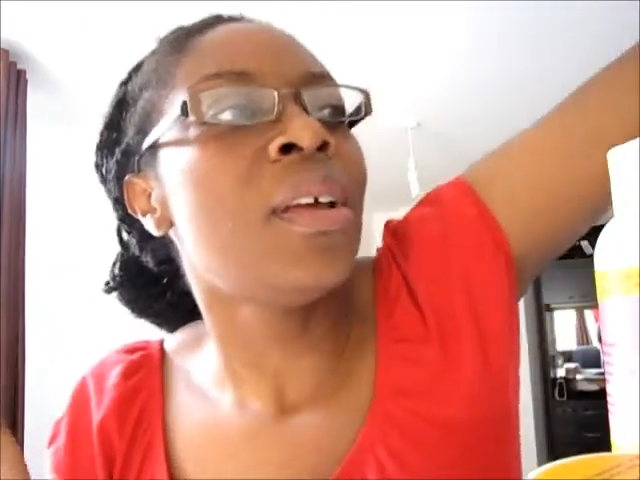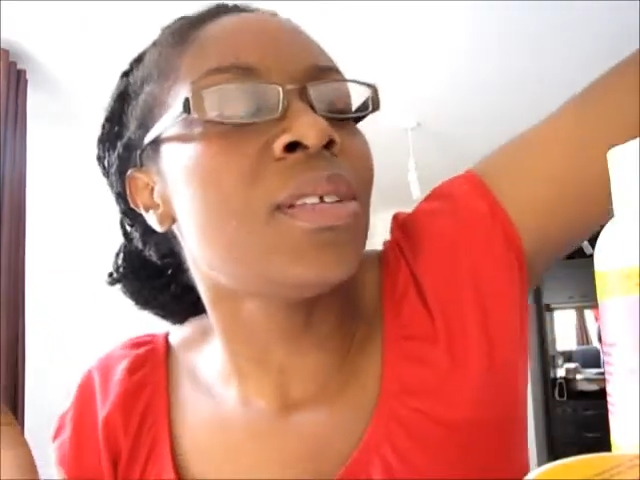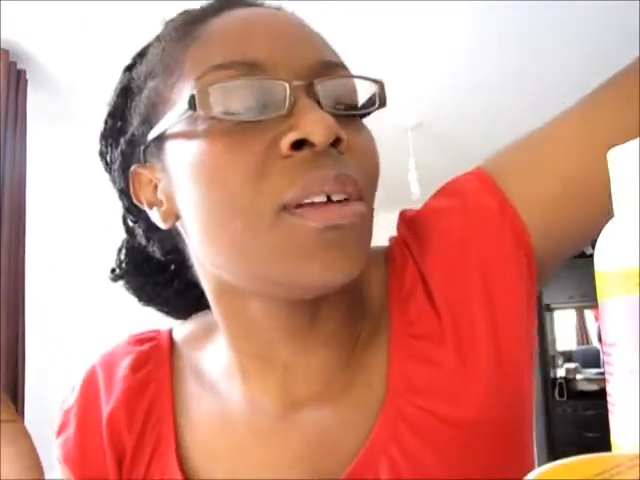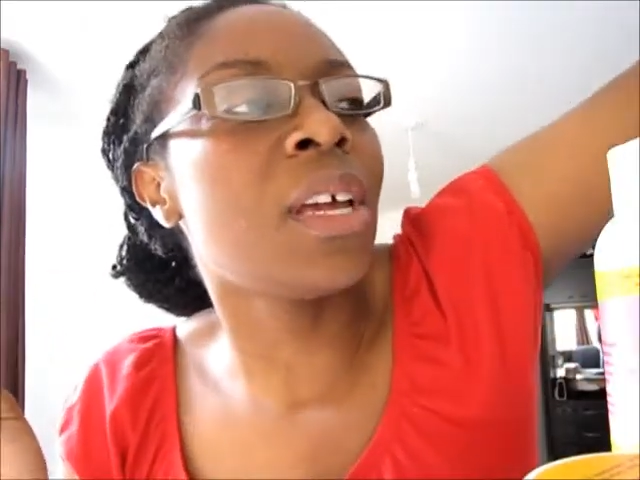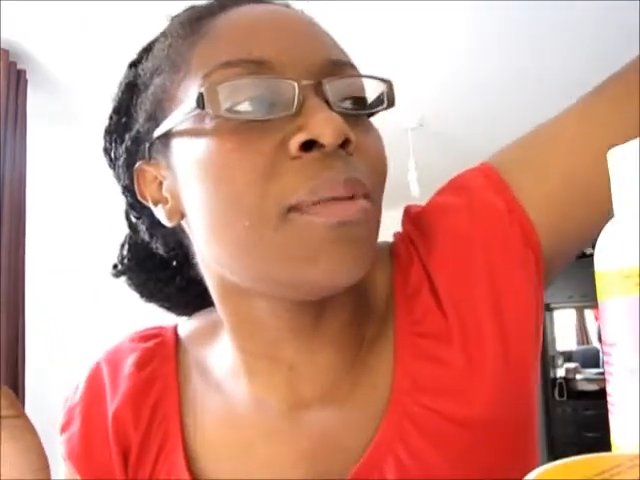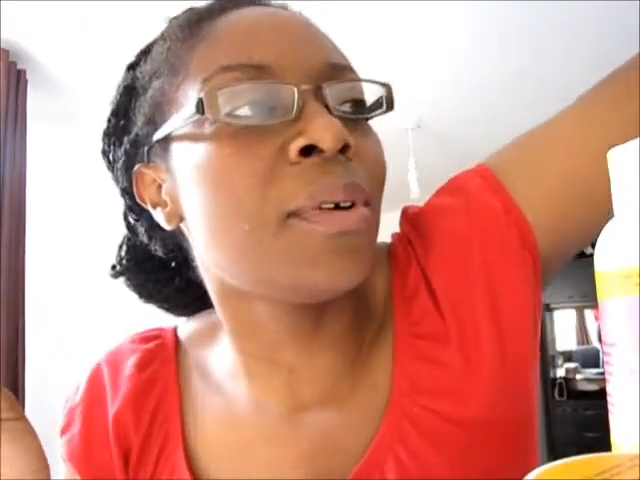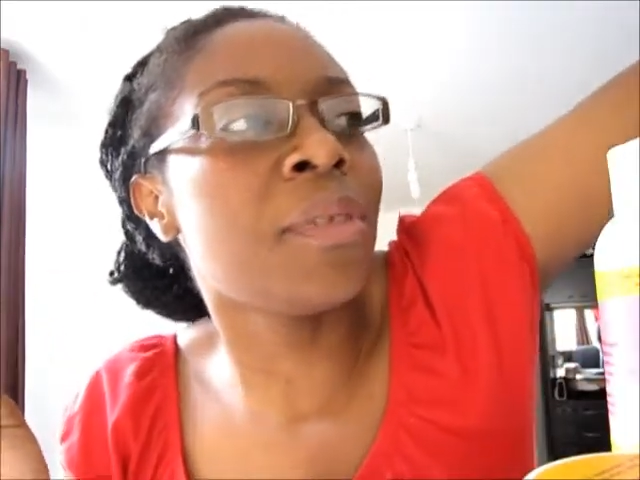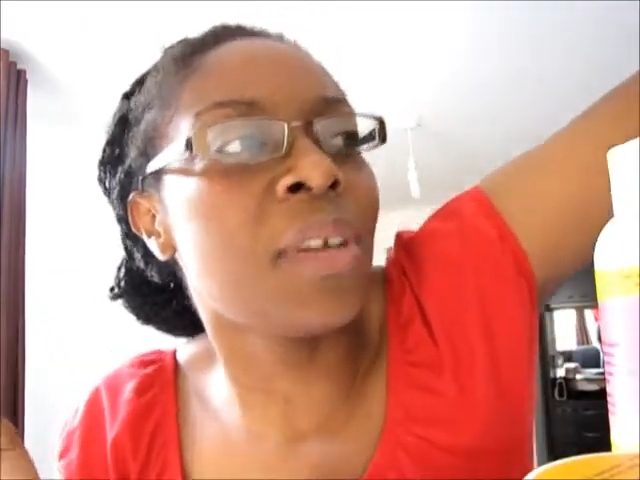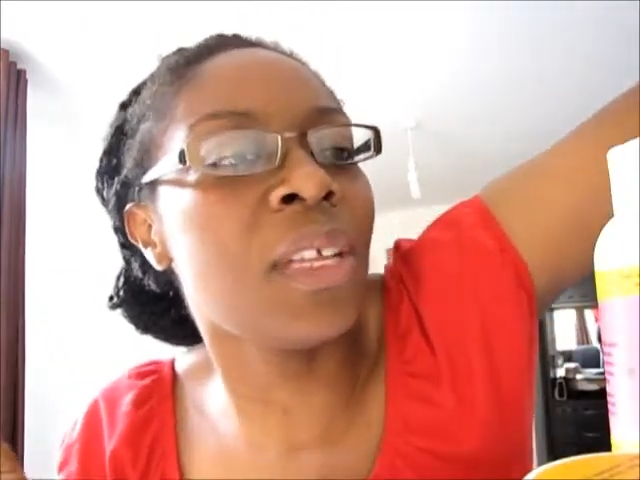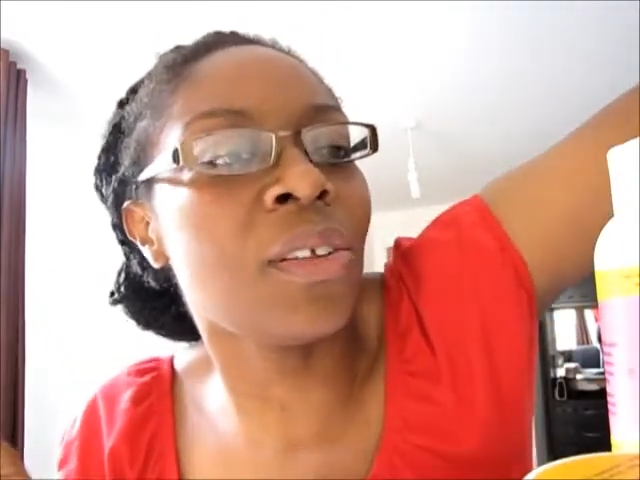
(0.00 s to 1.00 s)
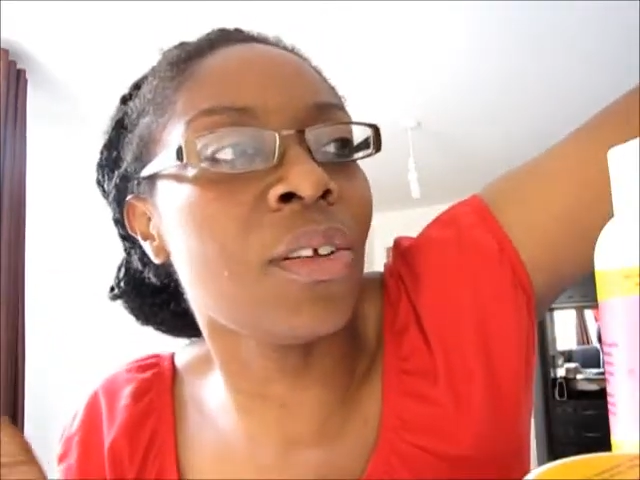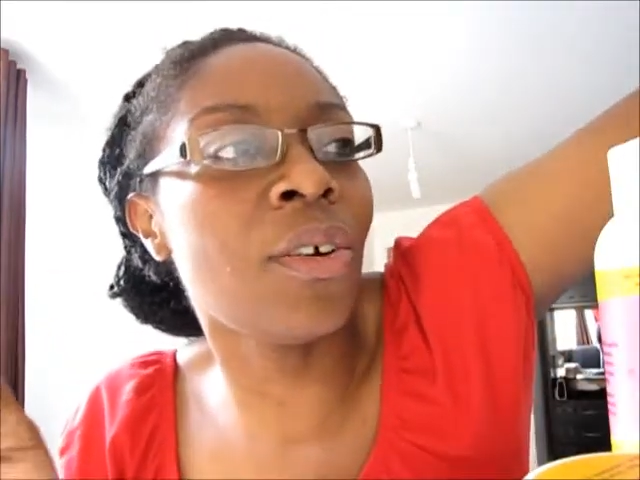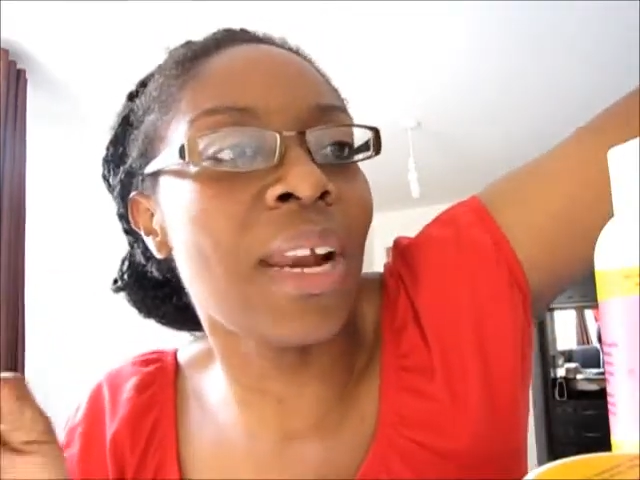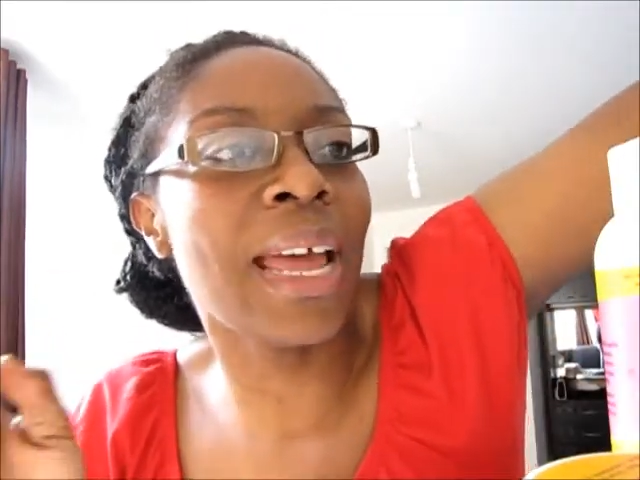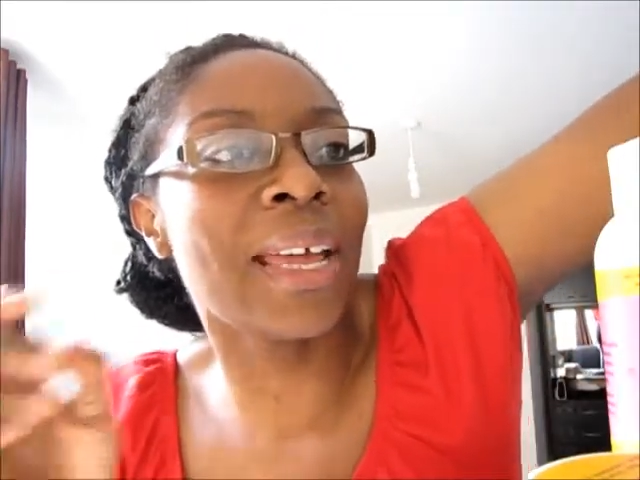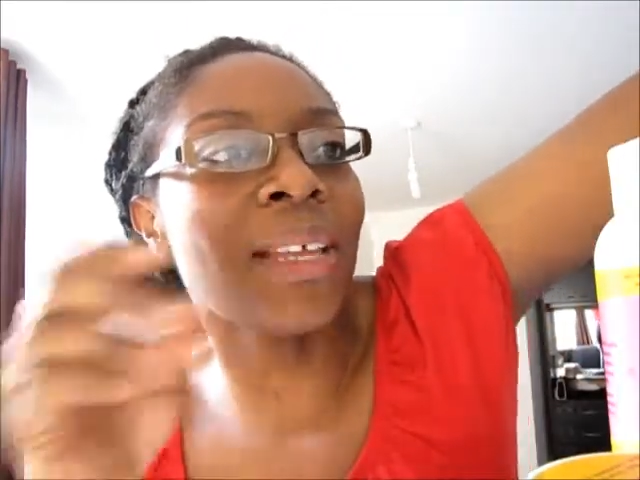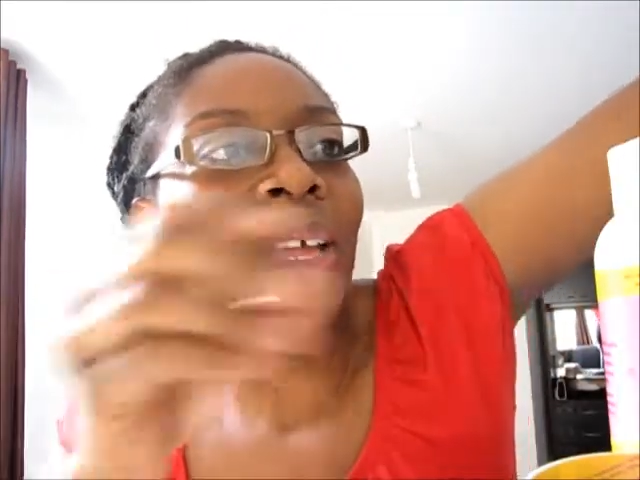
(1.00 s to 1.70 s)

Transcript: so I keep ordering it online.